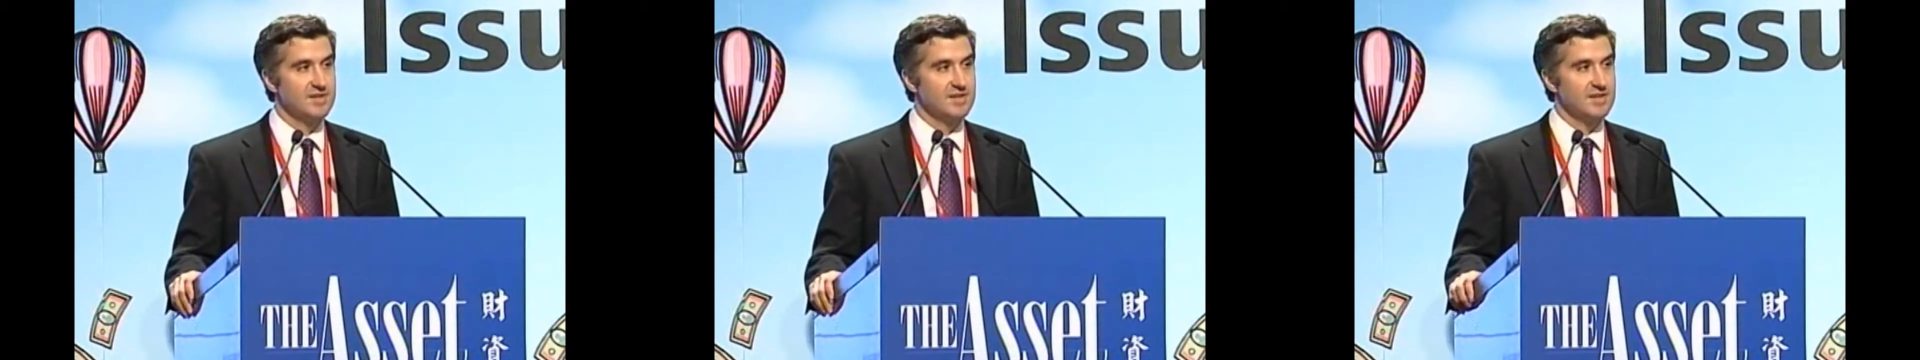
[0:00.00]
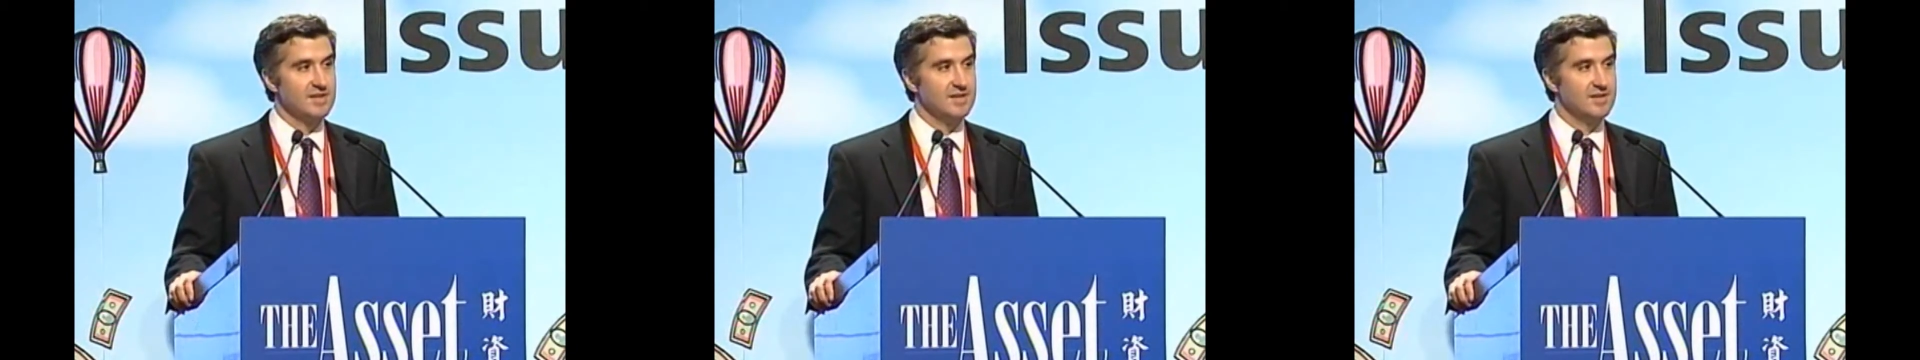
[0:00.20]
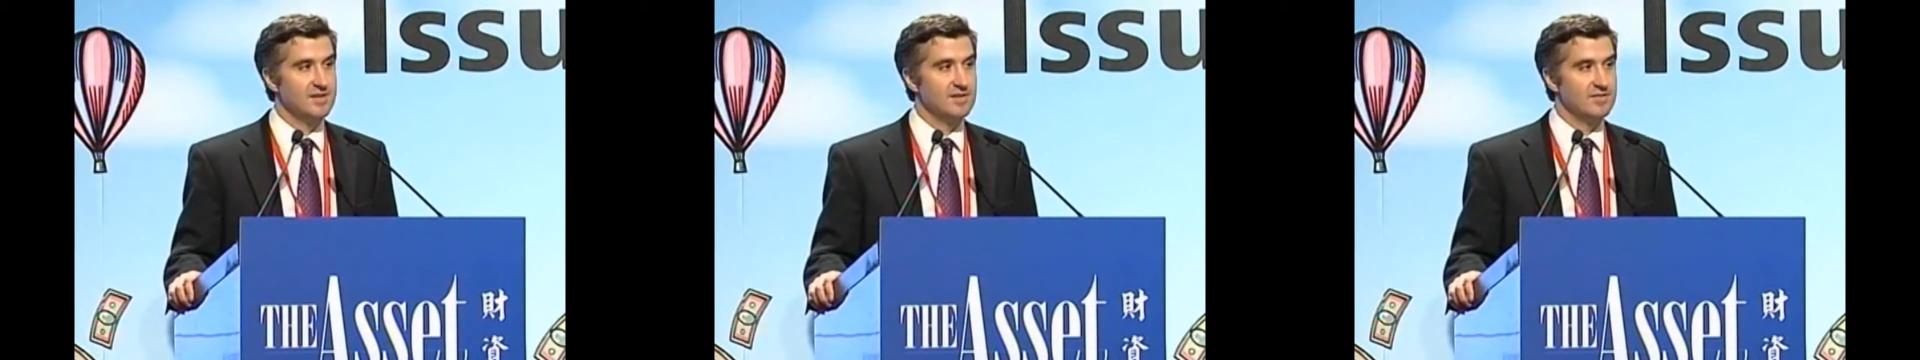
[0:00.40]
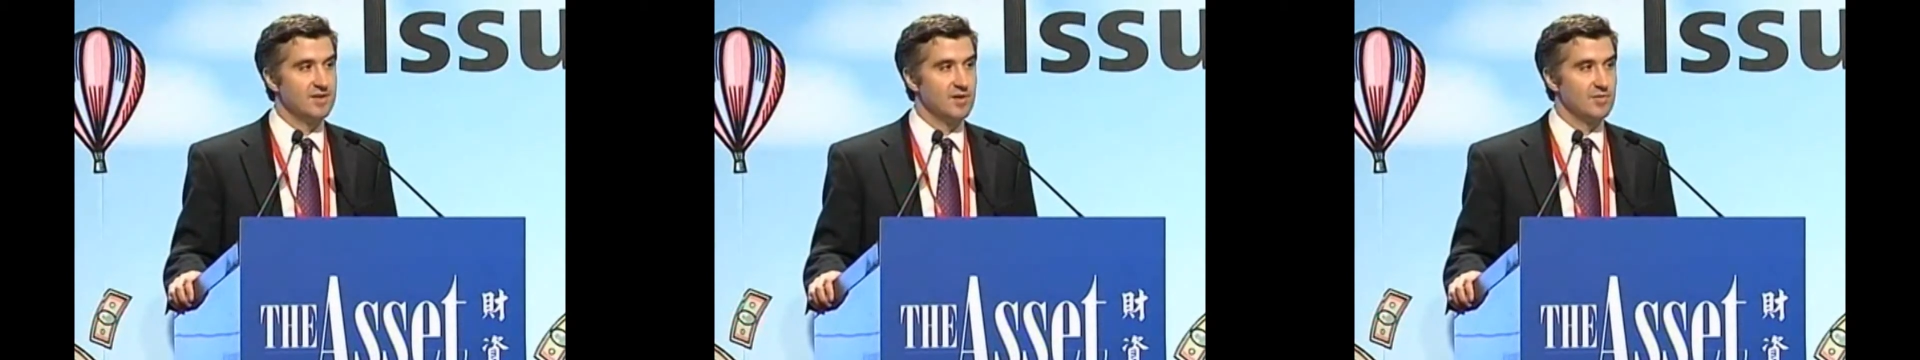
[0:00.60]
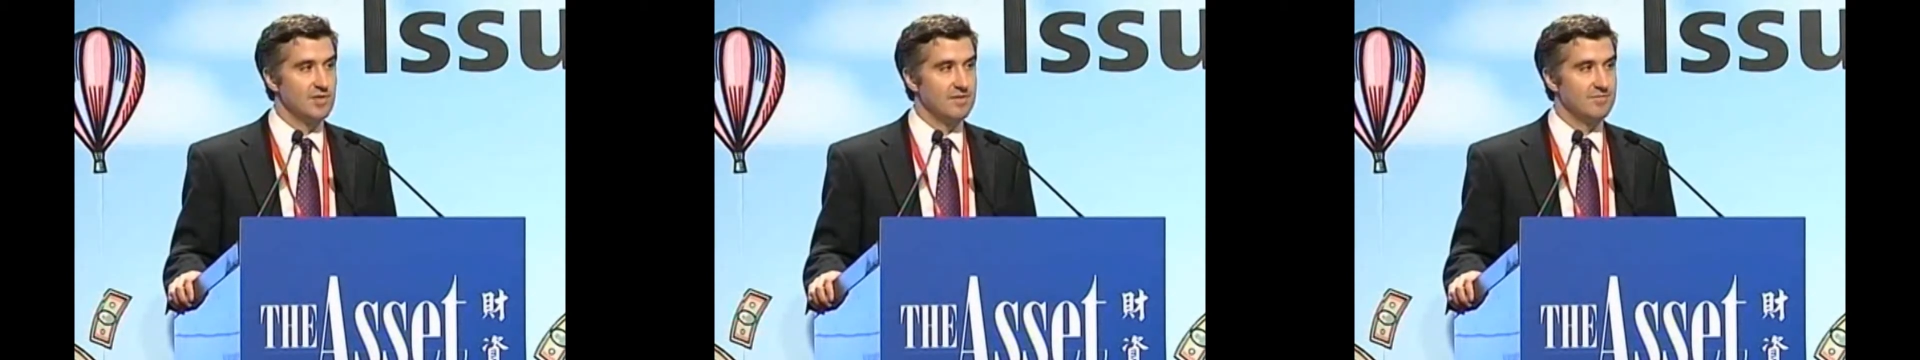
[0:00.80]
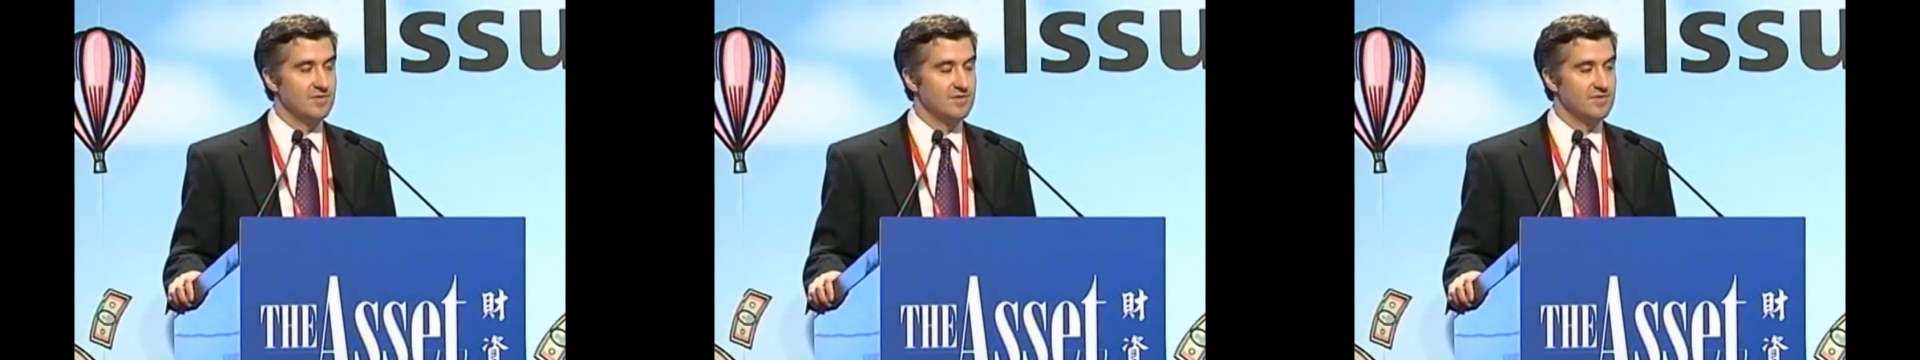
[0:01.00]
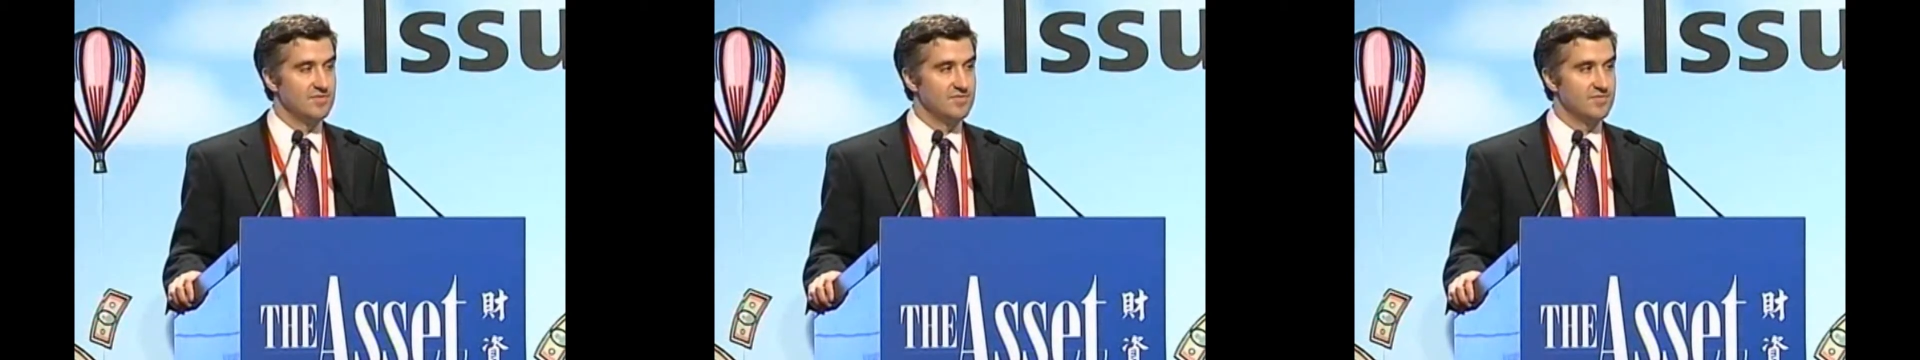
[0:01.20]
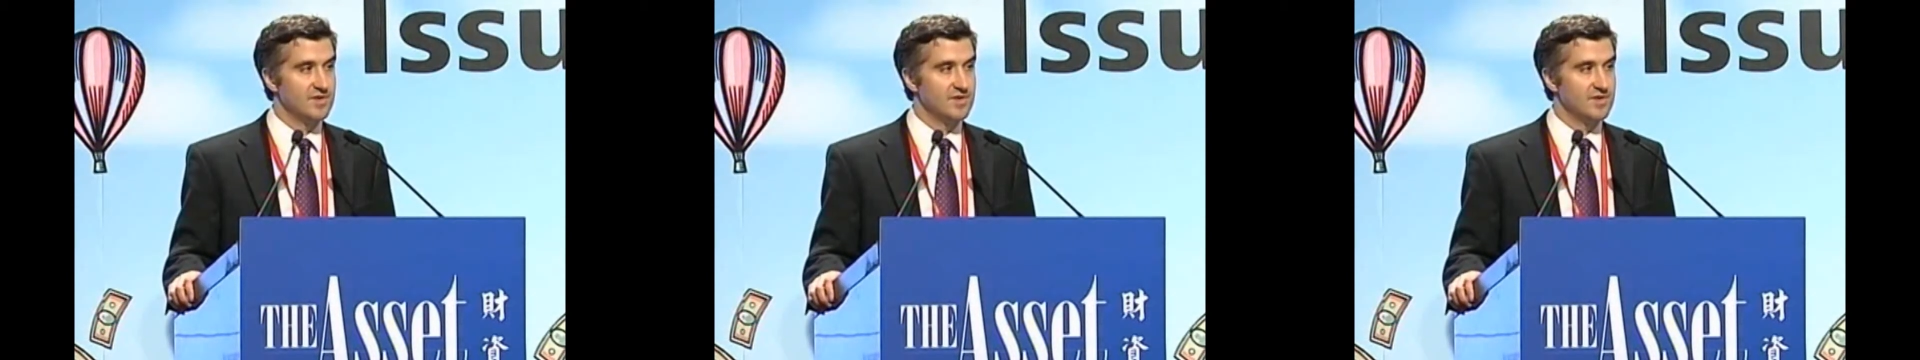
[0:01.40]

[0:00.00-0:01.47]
in their level of,